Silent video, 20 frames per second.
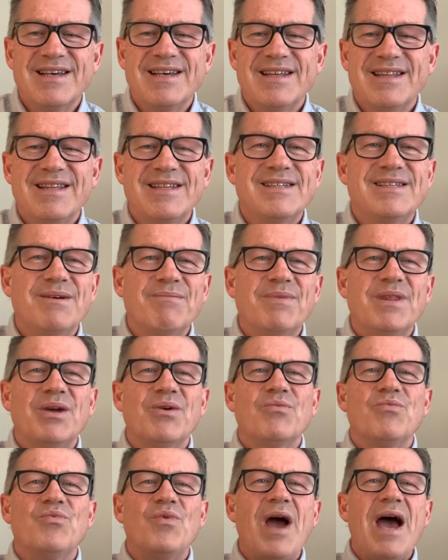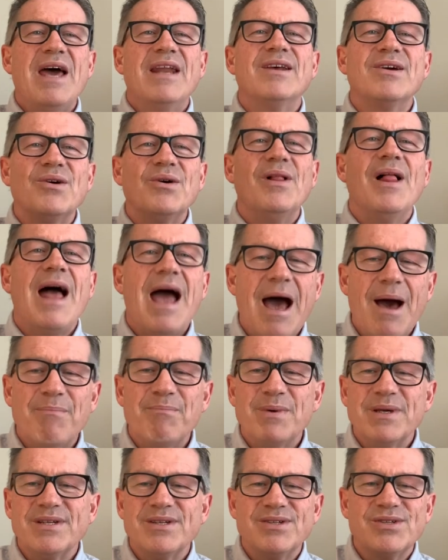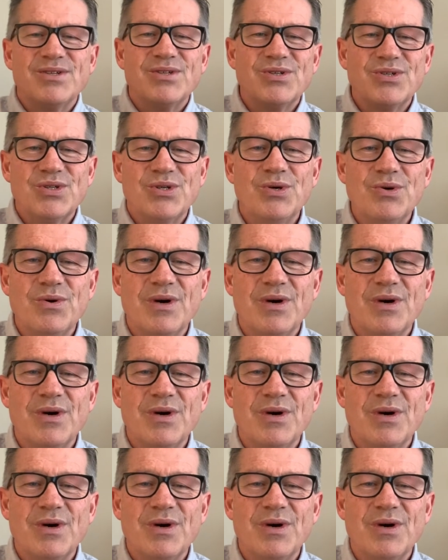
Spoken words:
that something radical happens to